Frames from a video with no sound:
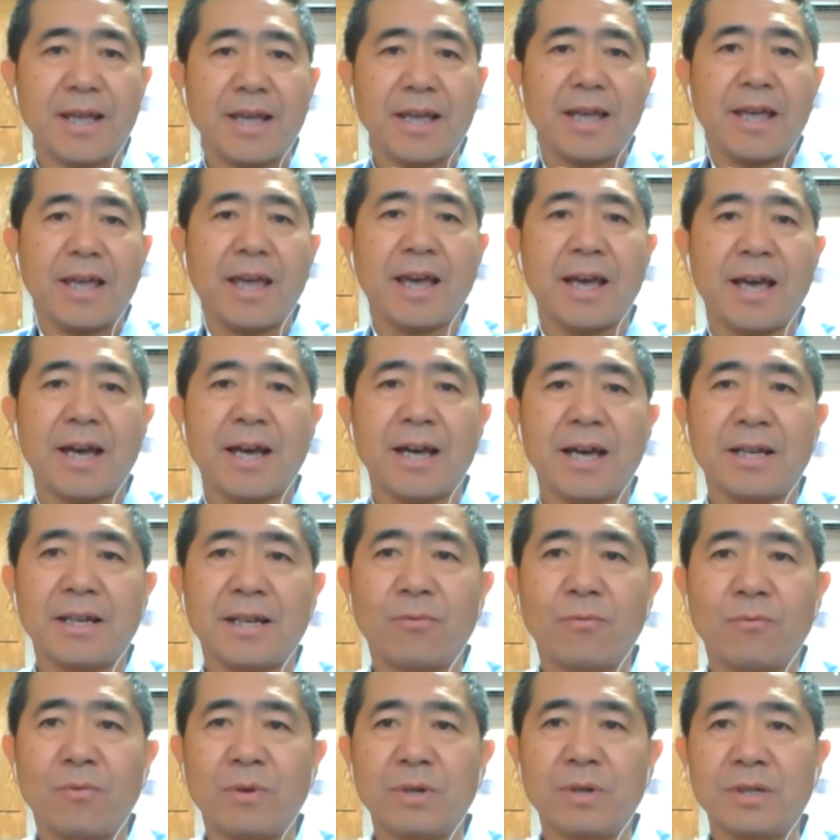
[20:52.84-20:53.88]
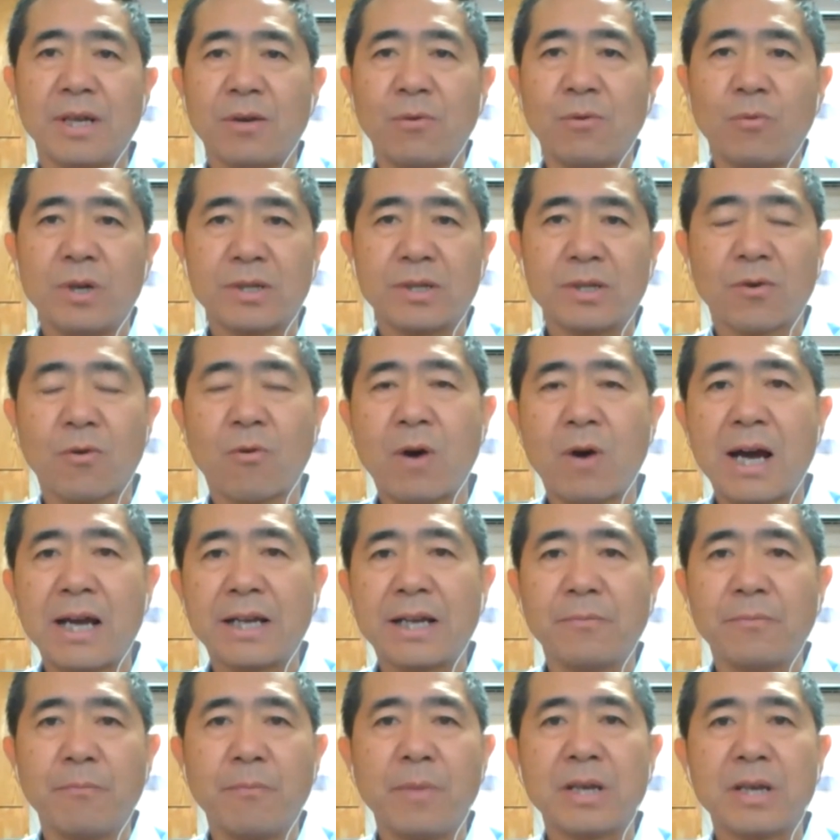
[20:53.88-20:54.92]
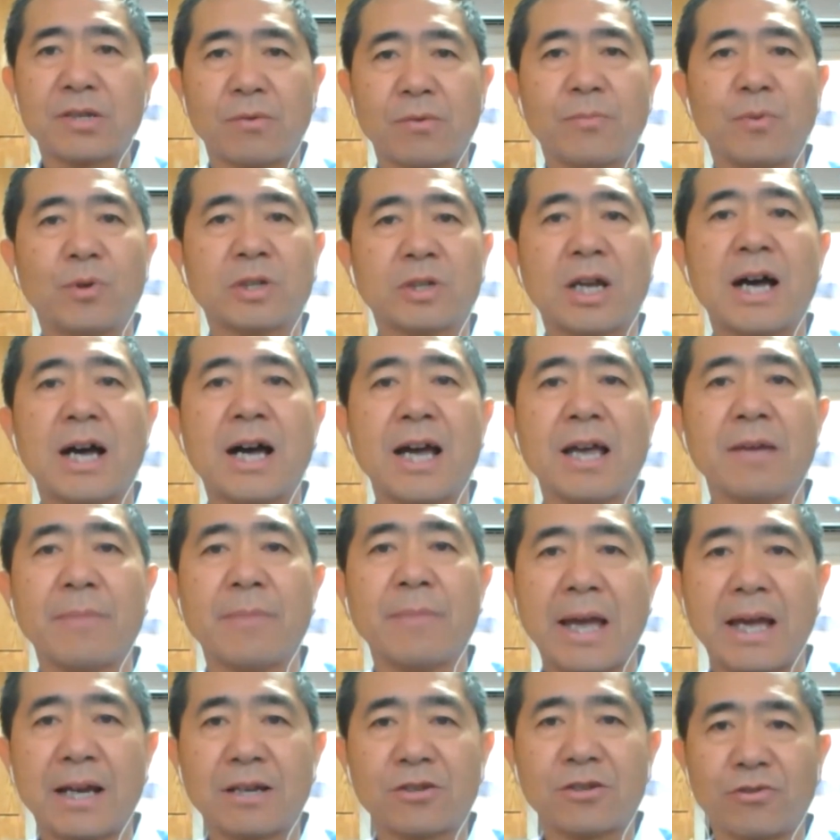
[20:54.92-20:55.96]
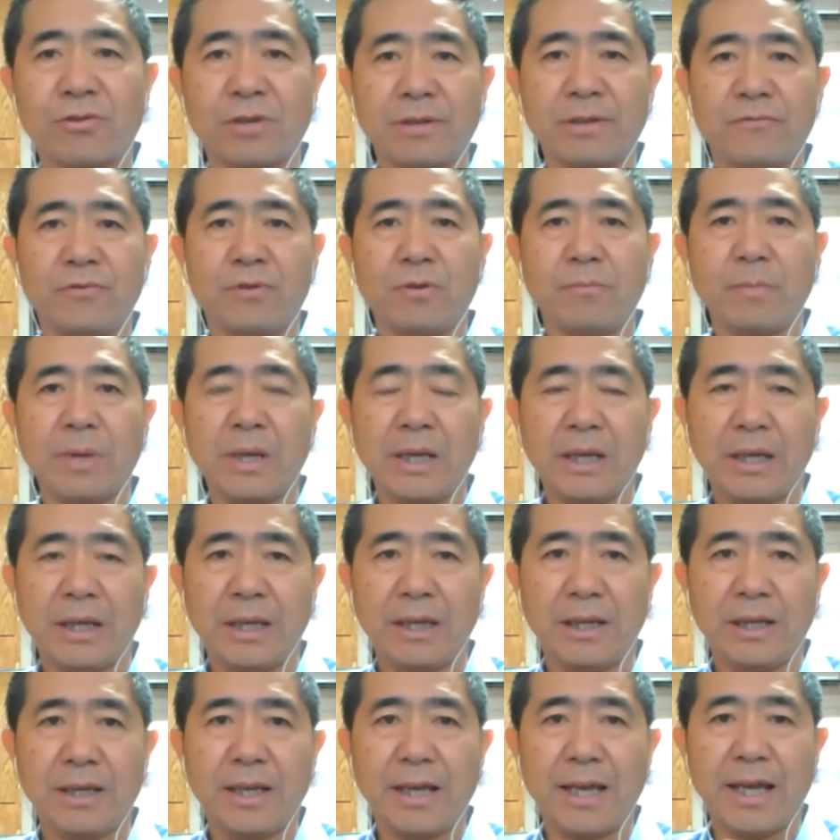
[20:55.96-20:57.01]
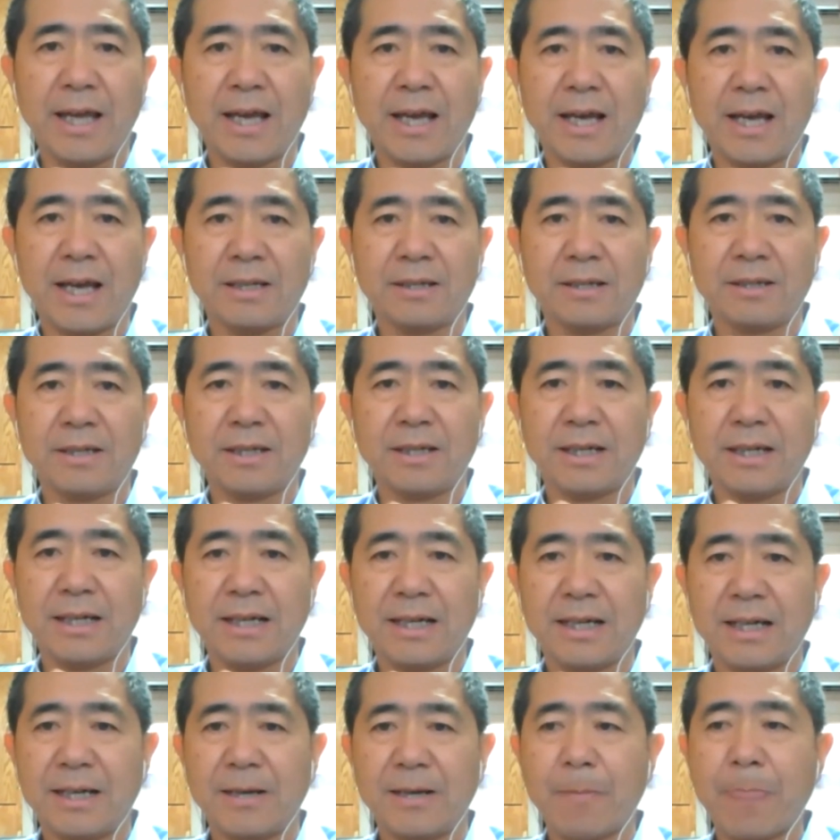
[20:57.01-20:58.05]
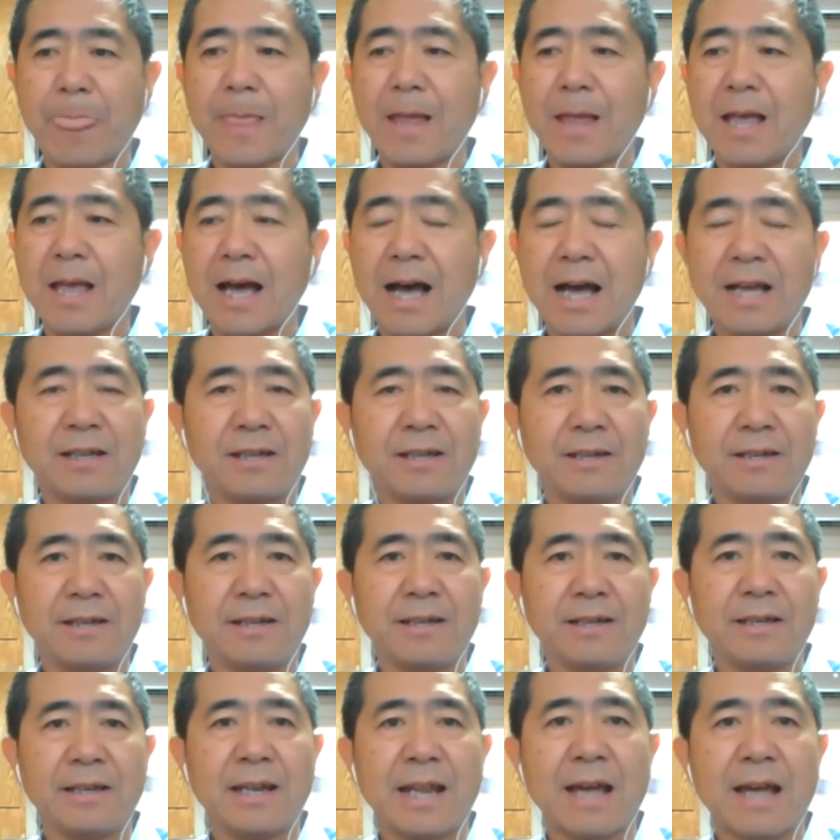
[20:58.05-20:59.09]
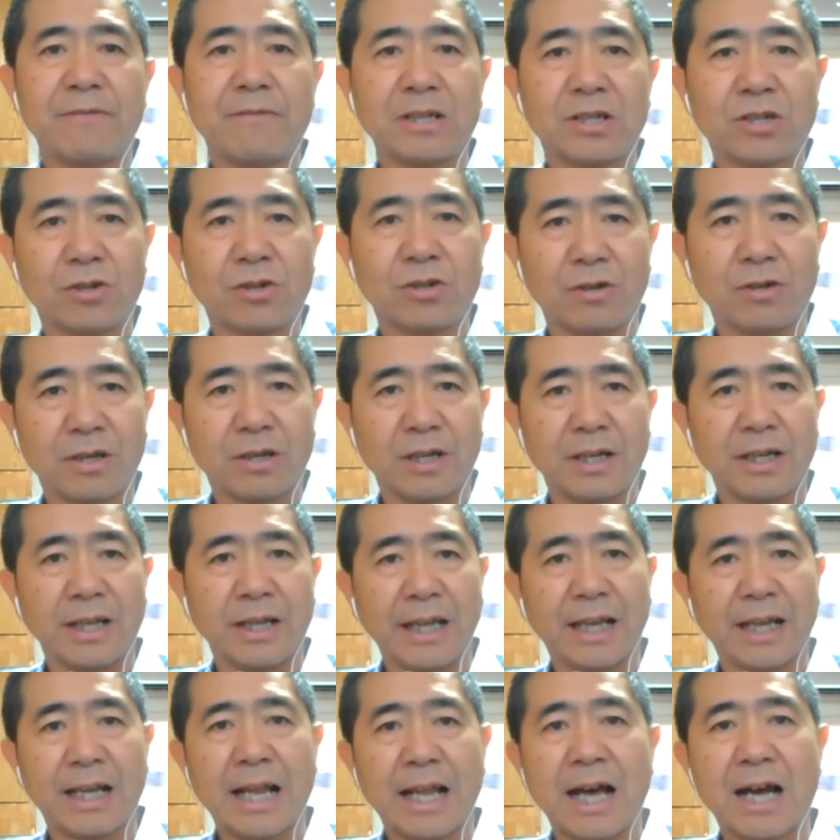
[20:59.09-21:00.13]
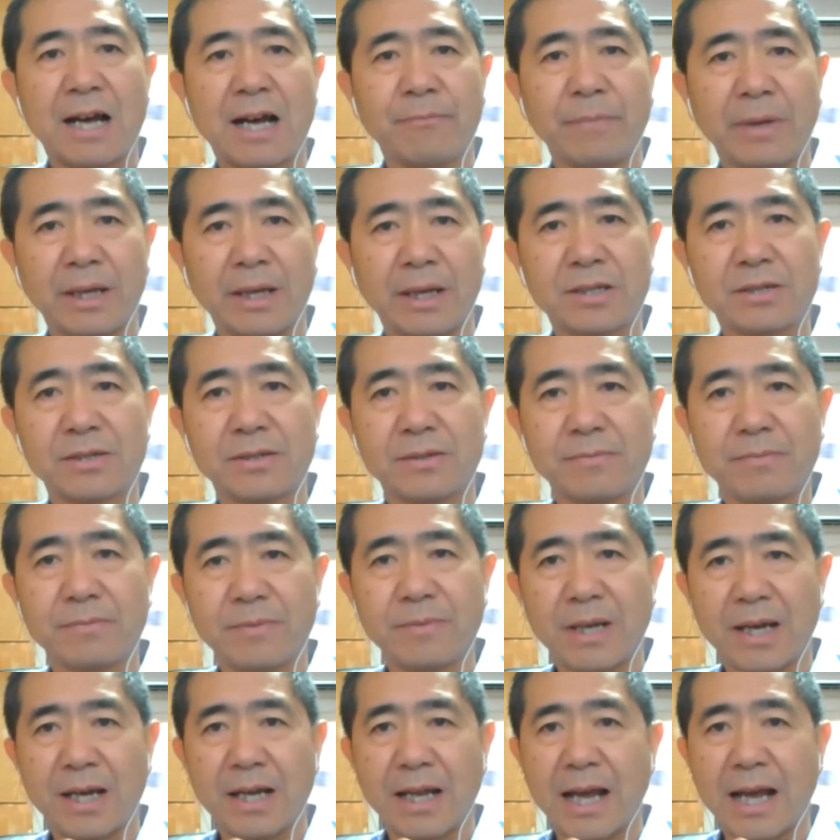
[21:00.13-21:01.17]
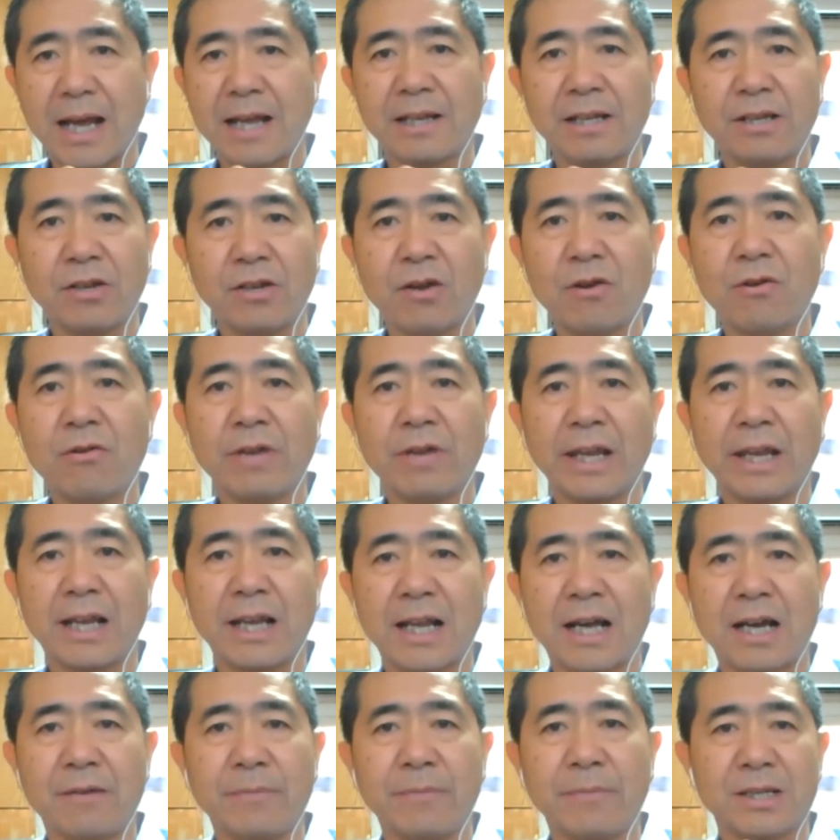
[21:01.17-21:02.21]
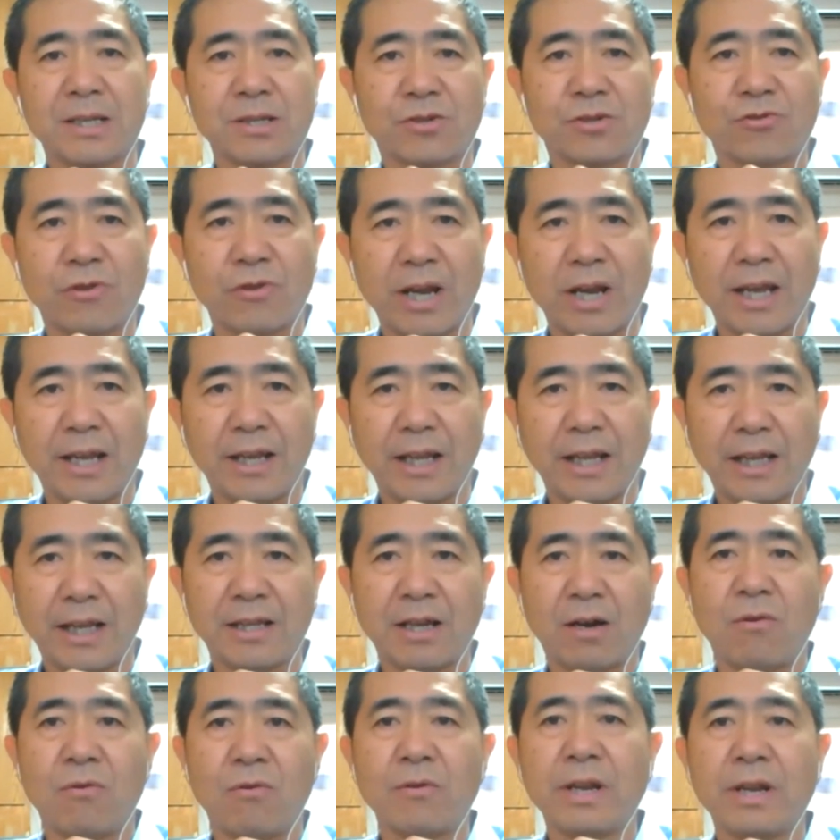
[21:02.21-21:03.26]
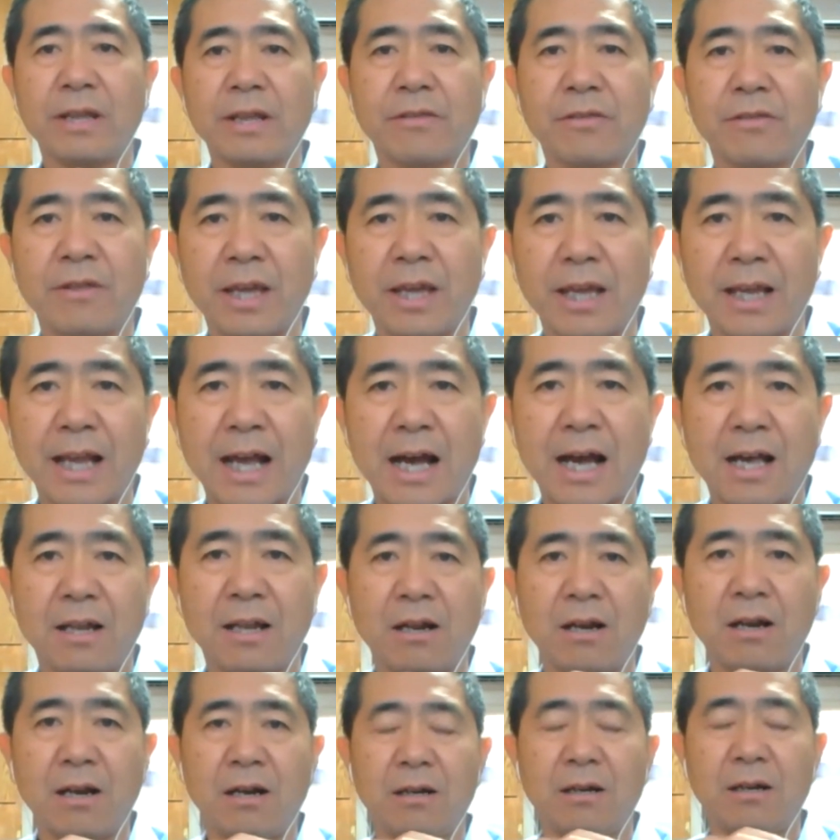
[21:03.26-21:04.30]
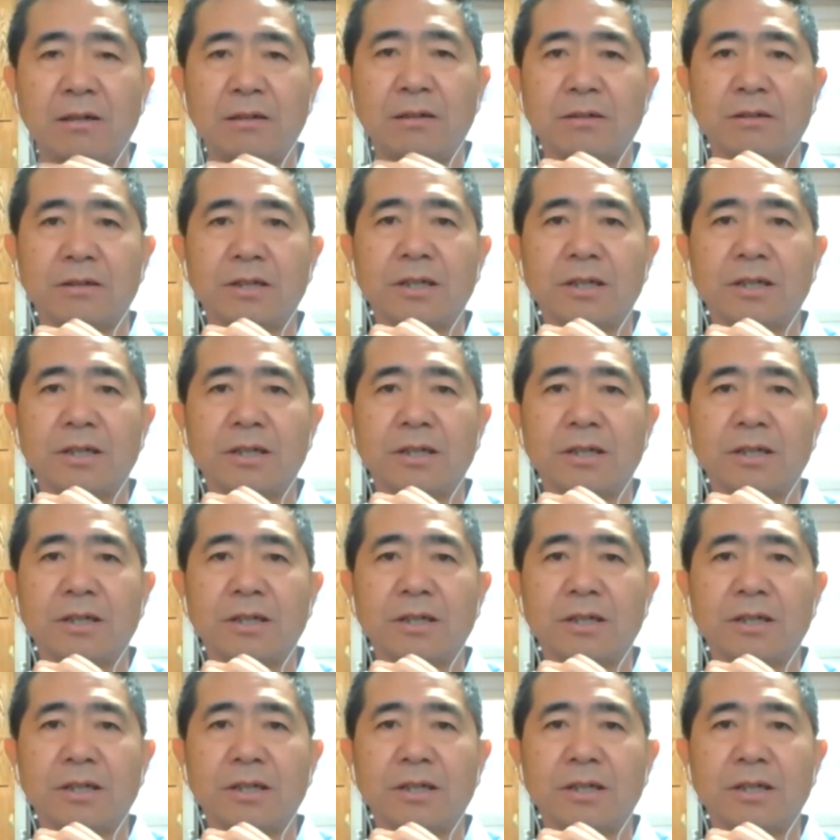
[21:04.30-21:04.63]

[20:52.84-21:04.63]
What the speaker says: And it was quite a miserable time actually for me. And I never took an economics. I had no economics training. The only thing I learned